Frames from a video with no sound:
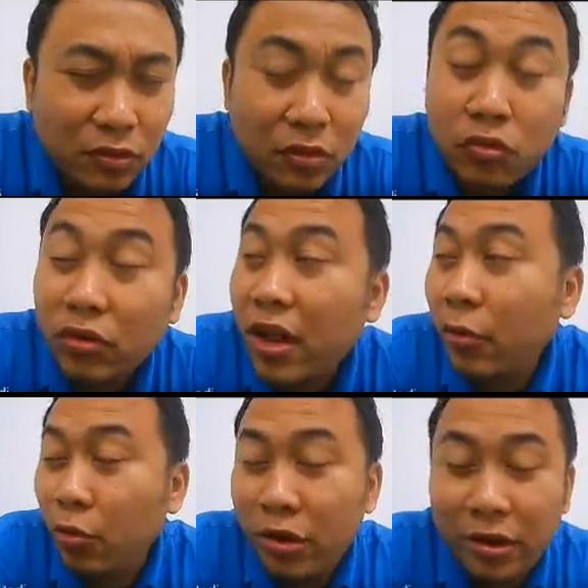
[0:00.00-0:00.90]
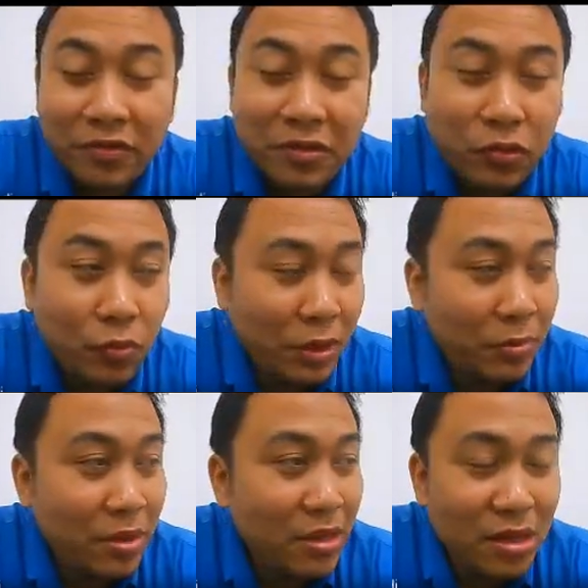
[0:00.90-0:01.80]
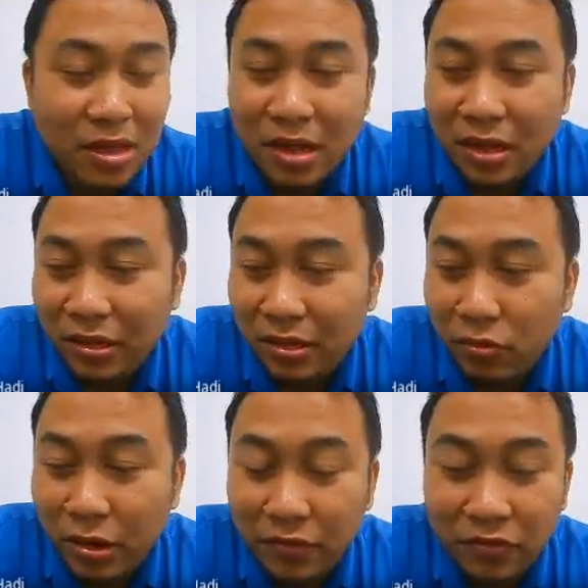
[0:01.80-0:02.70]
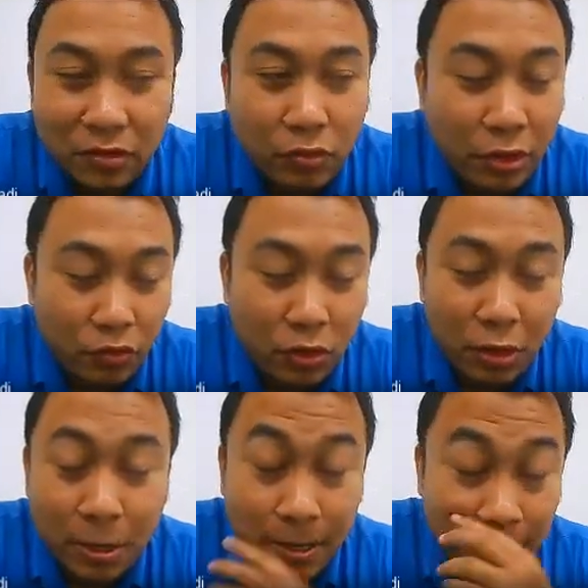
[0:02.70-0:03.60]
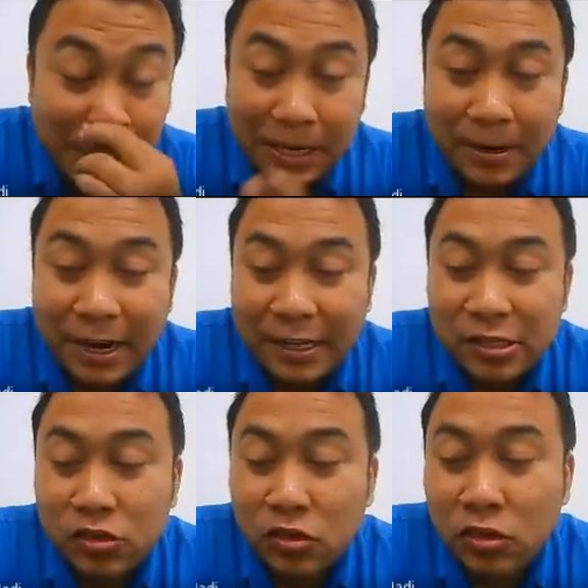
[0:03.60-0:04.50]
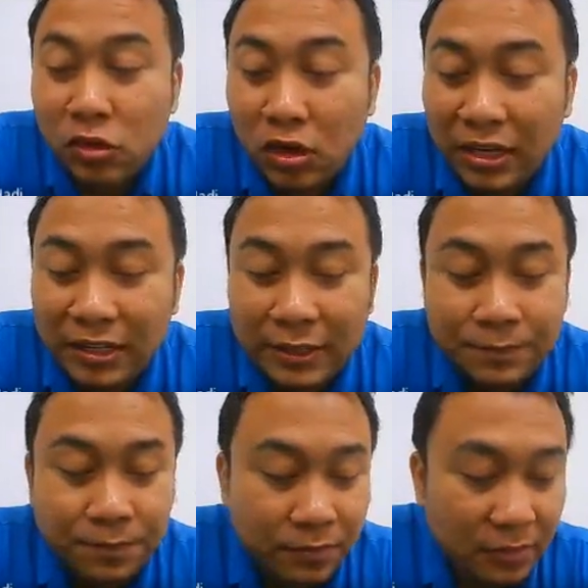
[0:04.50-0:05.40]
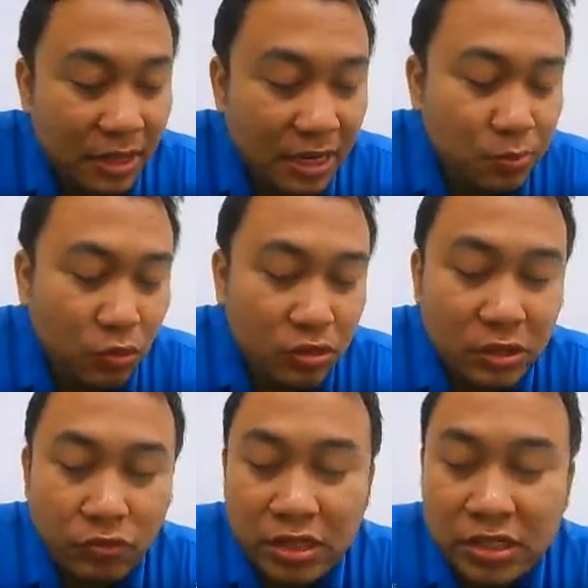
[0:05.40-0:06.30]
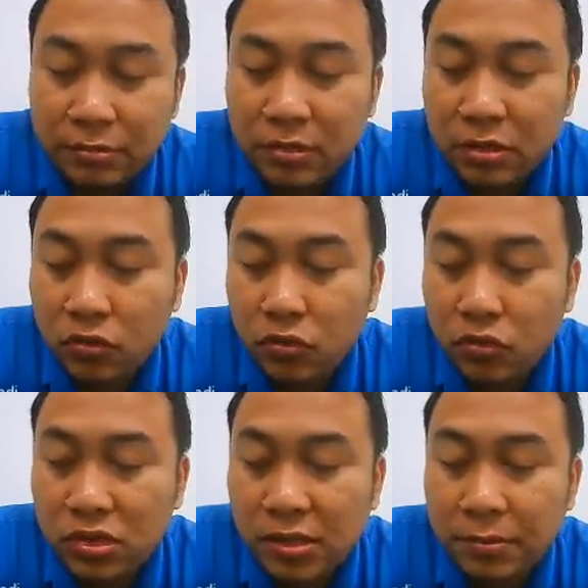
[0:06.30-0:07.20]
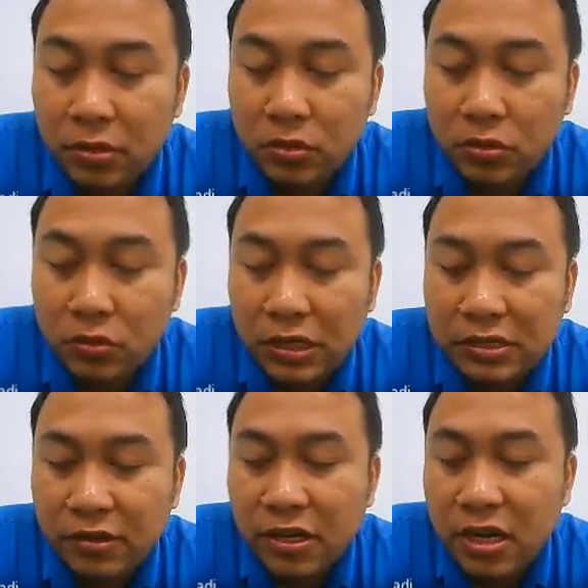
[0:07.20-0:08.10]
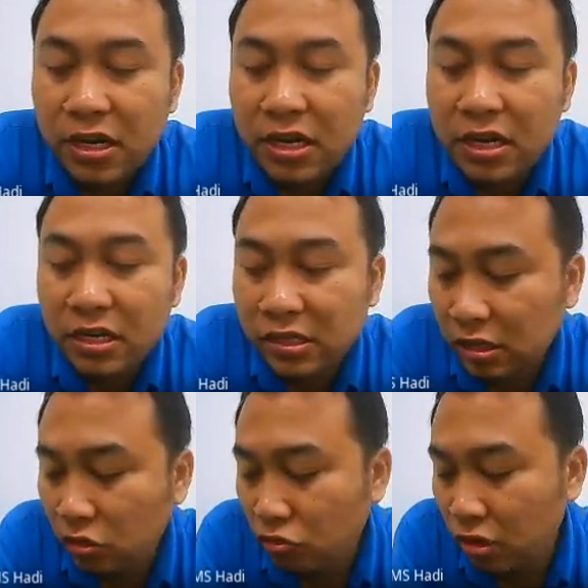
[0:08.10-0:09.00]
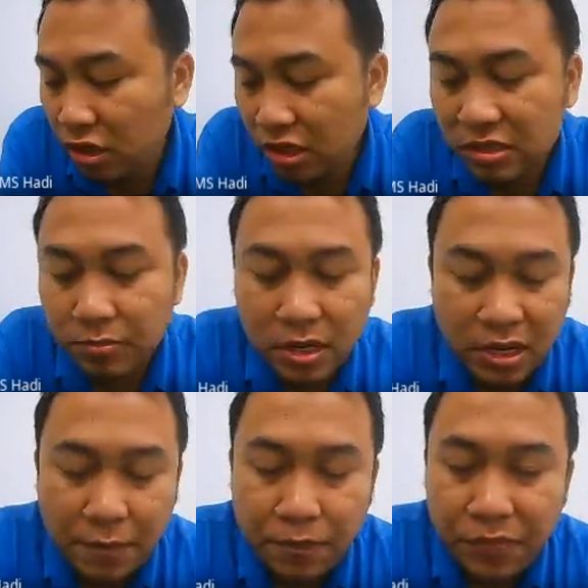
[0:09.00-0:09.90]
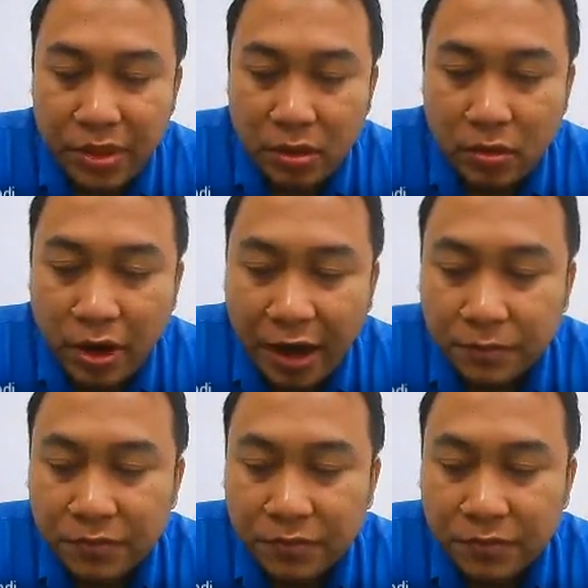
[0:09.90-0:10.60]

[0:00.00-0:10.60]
or good night wherever you may be. Yeah, wherever where you are. All right. So let's proceed with chapter 2. Chapter 2 is regarding the securities market. All right.